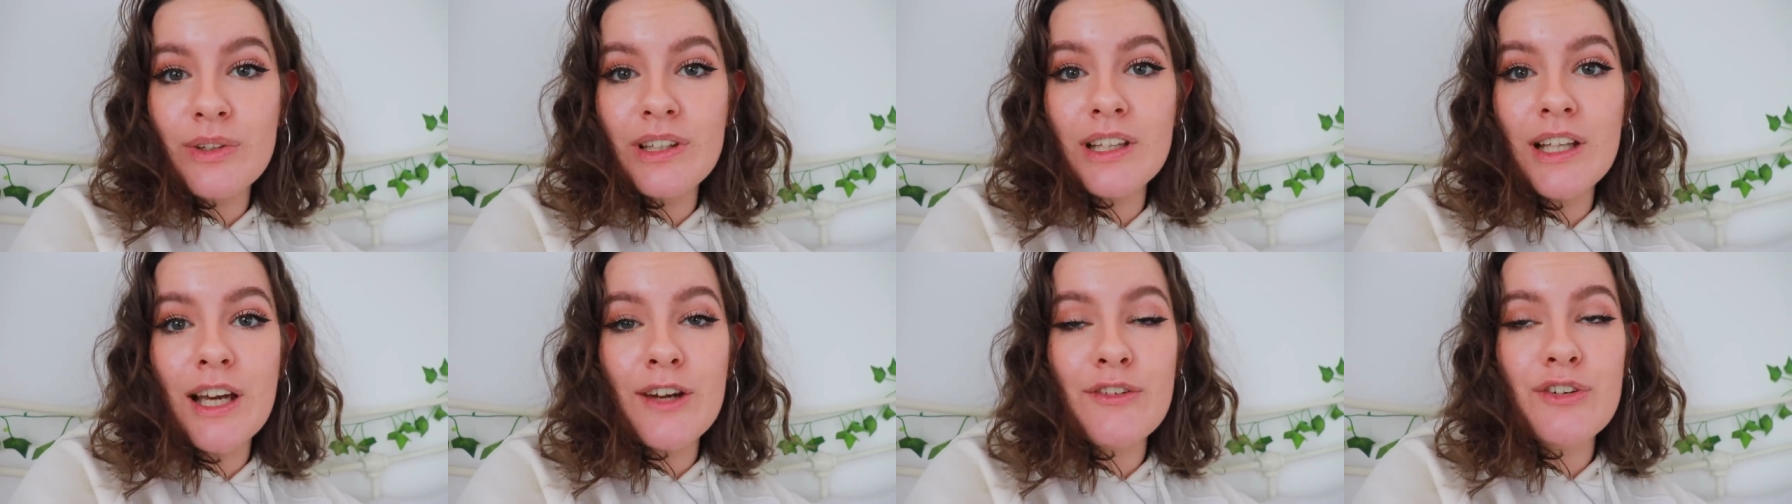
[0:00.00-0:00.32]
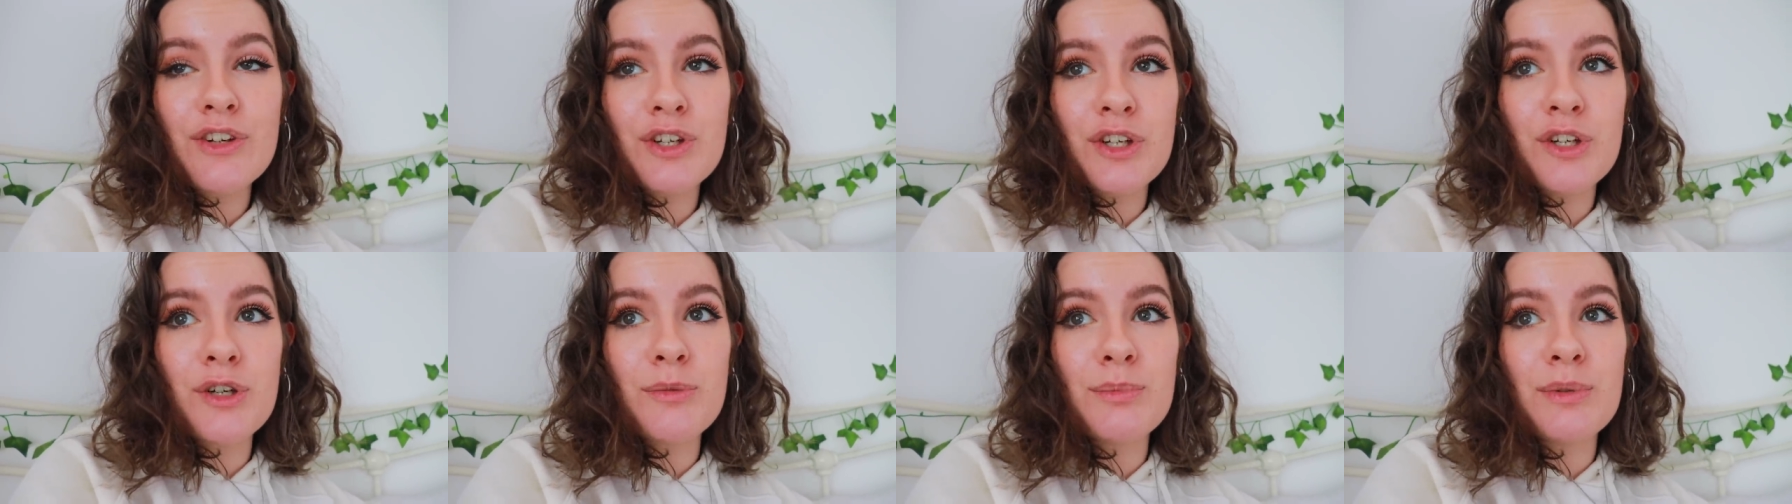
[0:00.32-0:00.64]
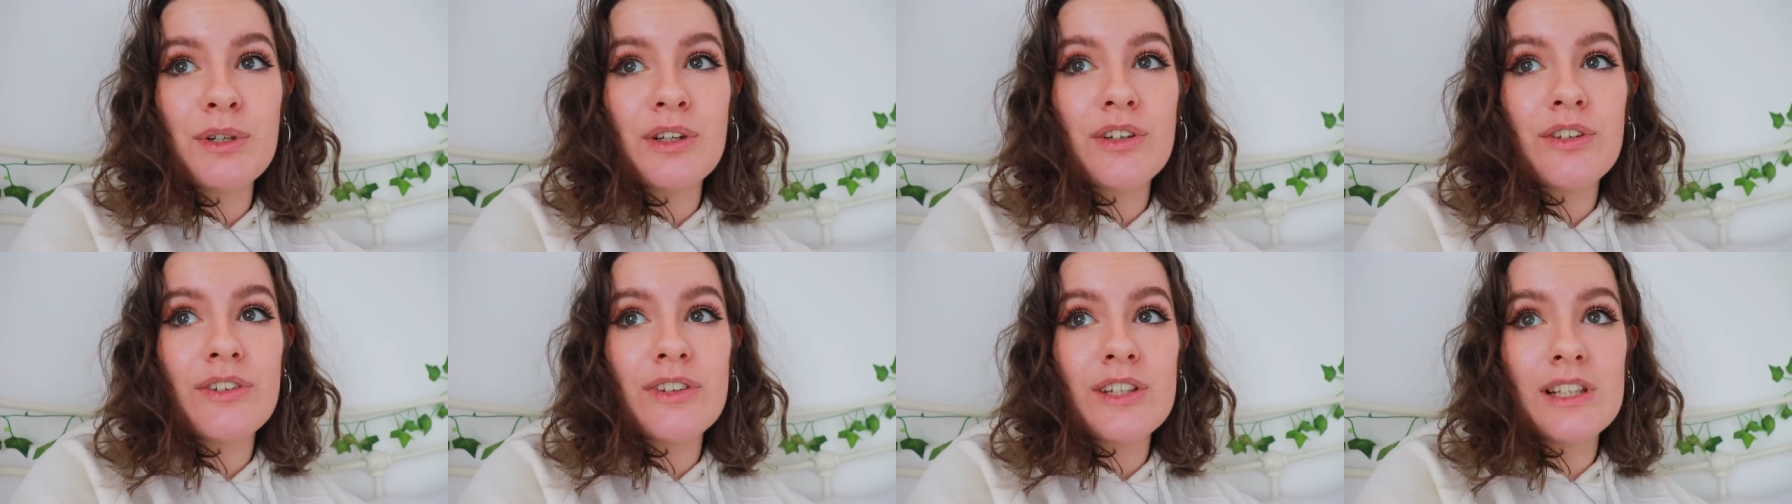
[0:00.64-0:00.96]
the live show
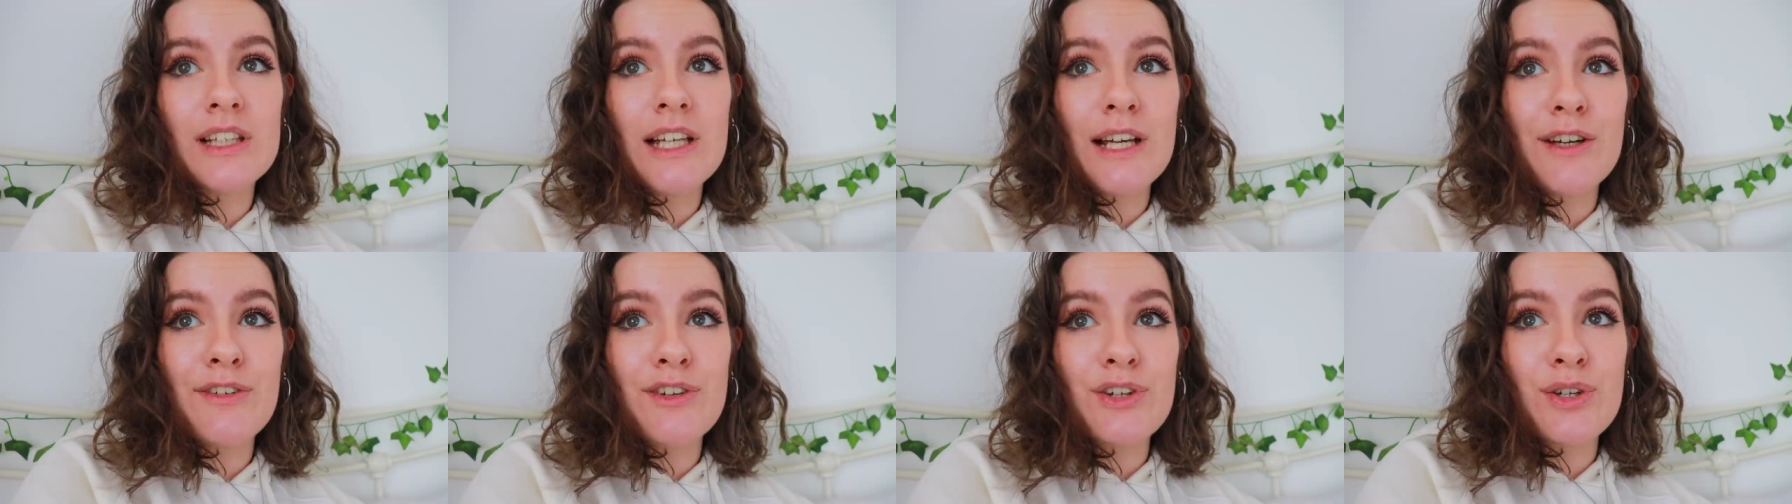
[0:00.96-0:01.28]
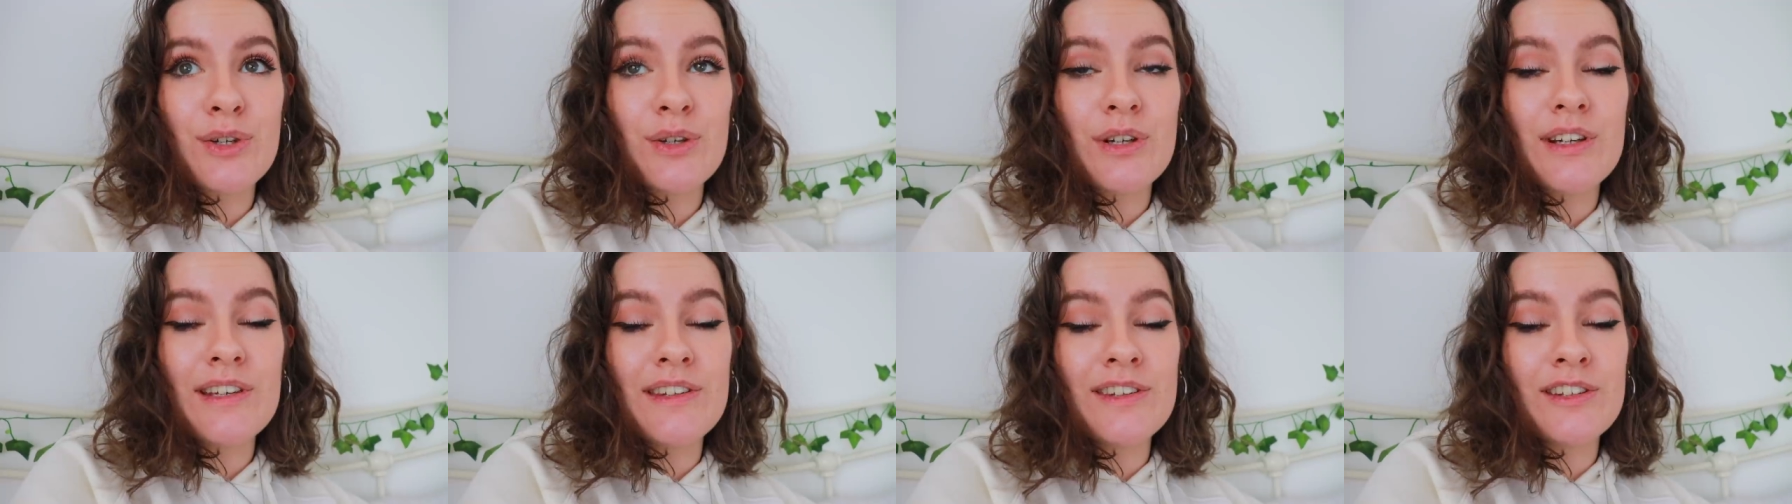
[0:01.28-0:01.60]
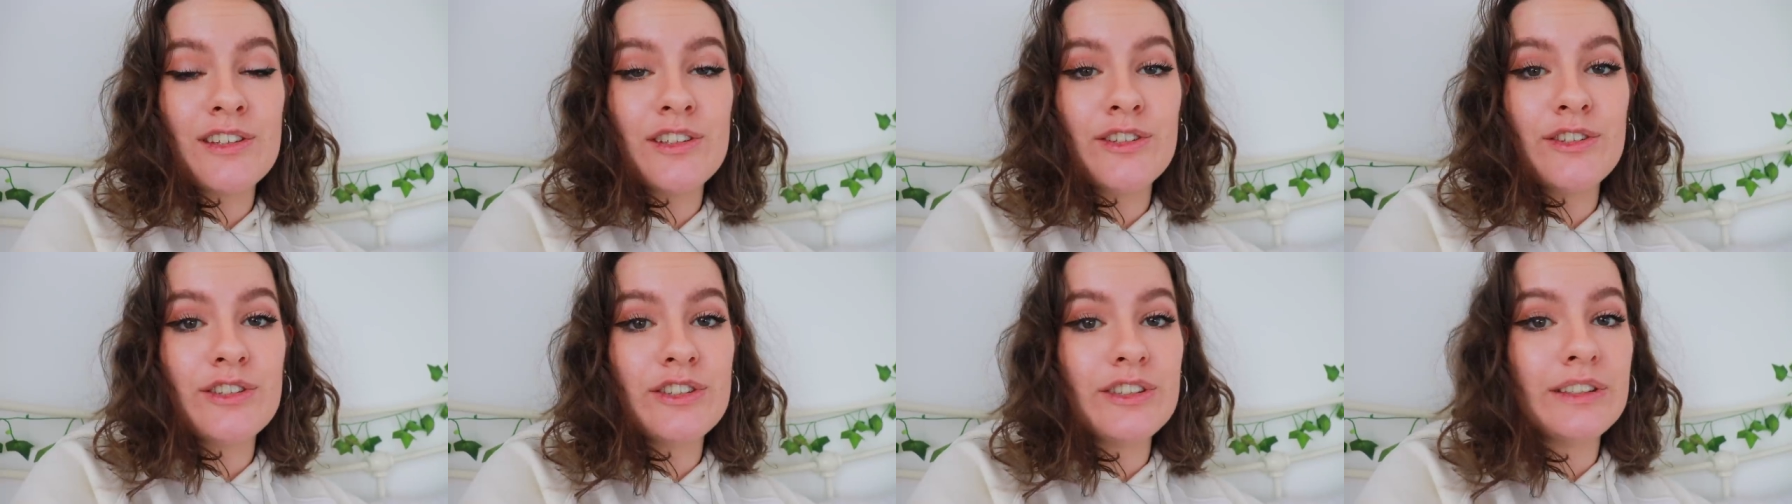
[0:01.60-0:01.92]
because the live show
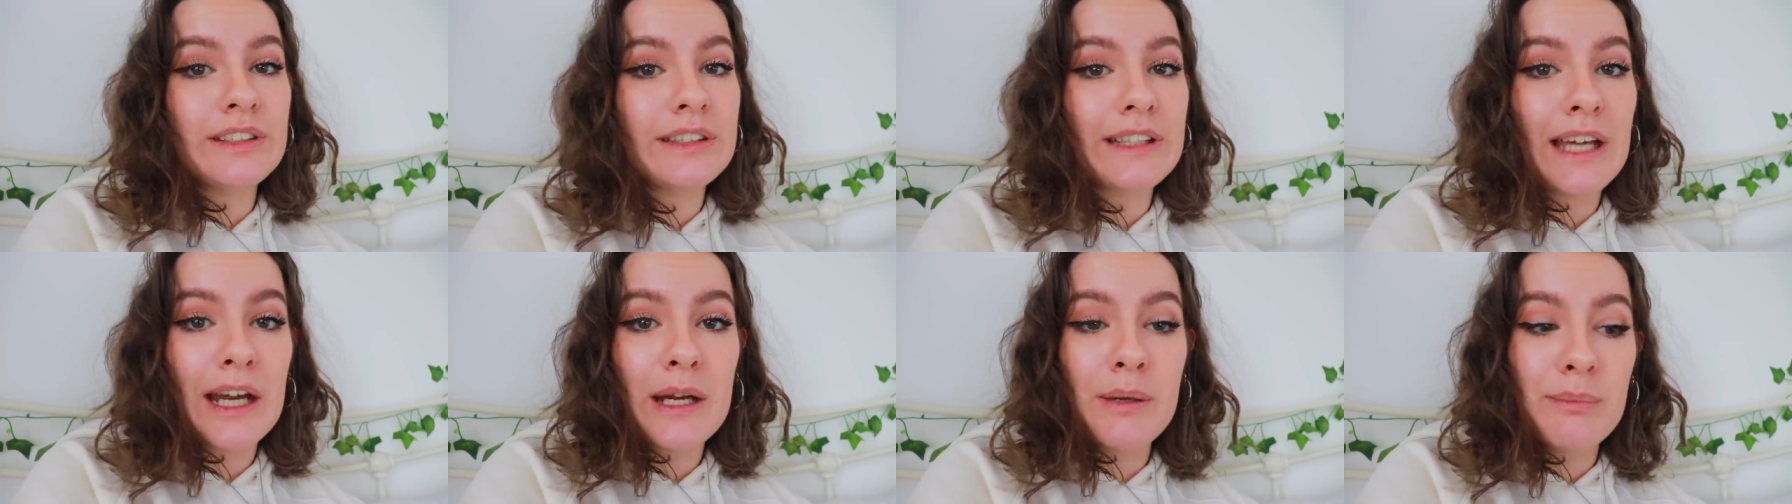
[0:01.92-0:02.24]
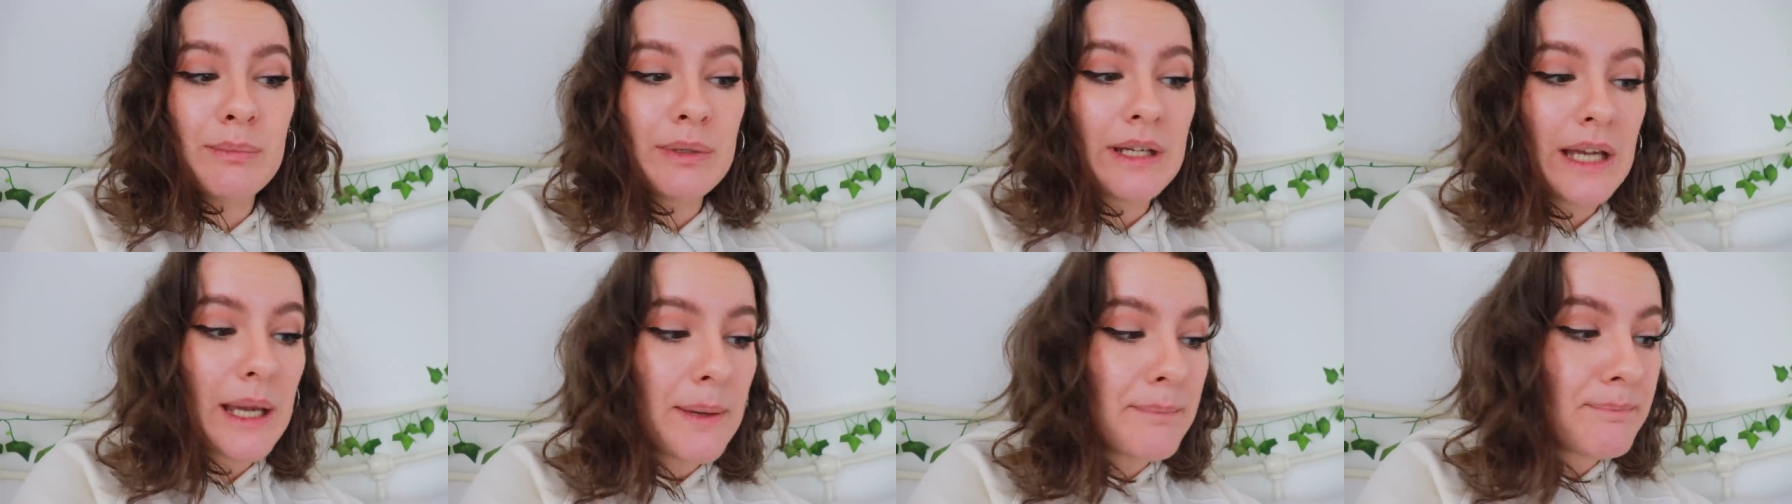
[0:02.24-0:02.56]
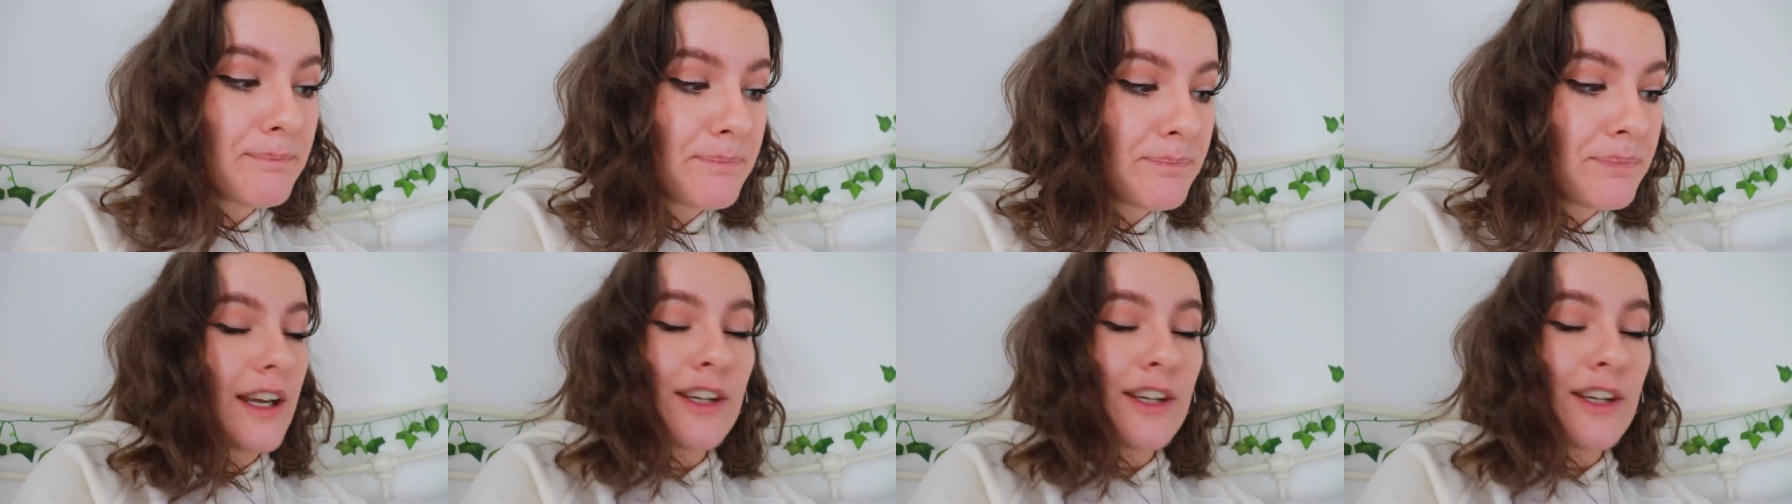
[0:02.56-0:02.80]
isn't until 9 p.m.